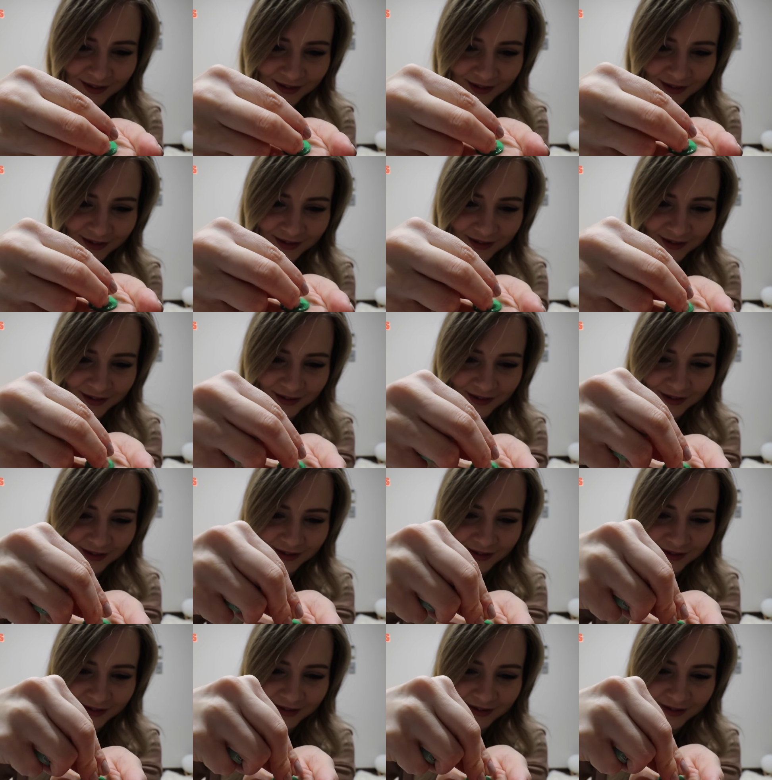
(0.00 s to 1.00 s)

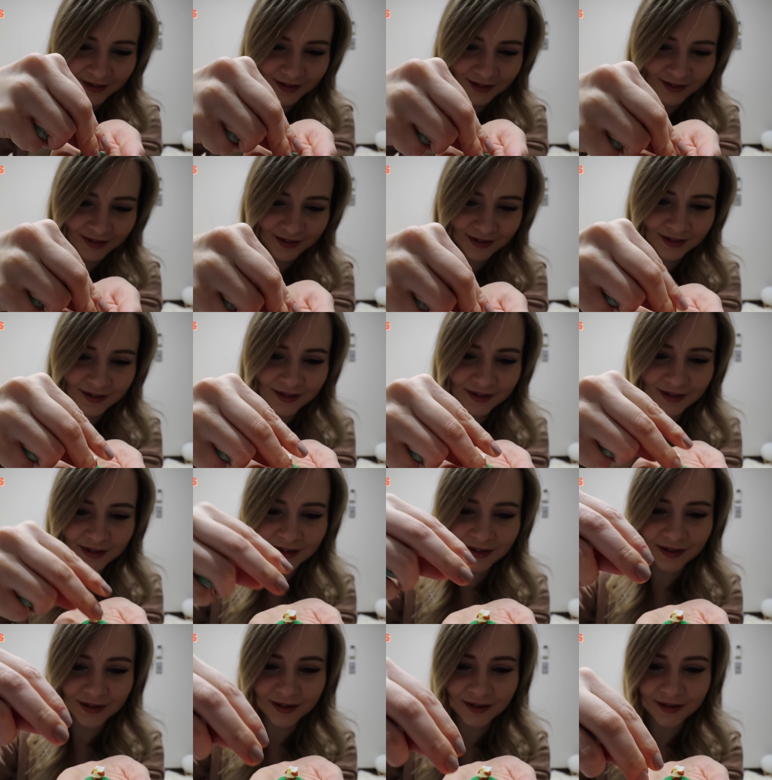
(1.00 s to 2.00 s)

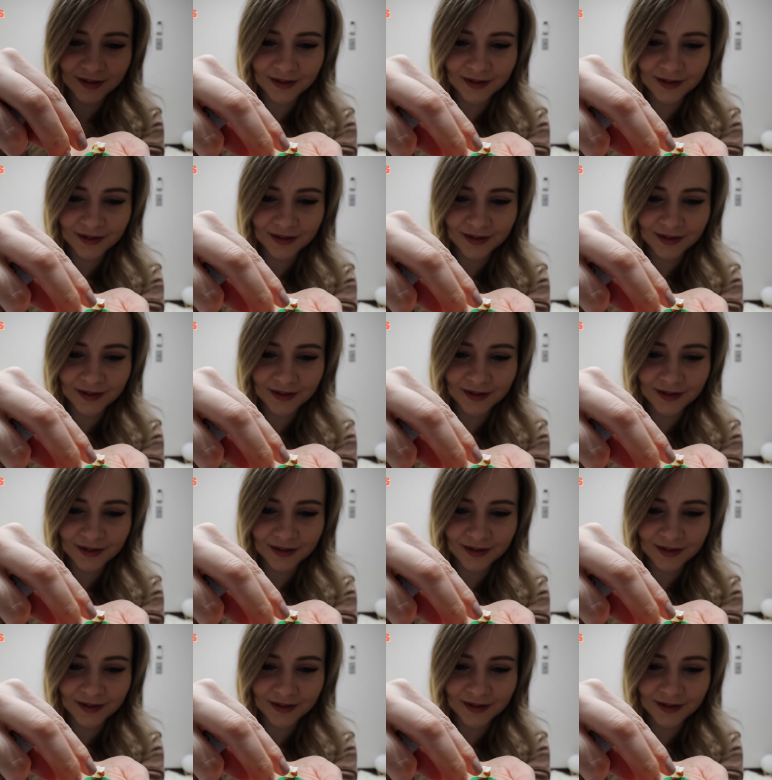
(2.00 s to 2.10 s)
Nothing is said.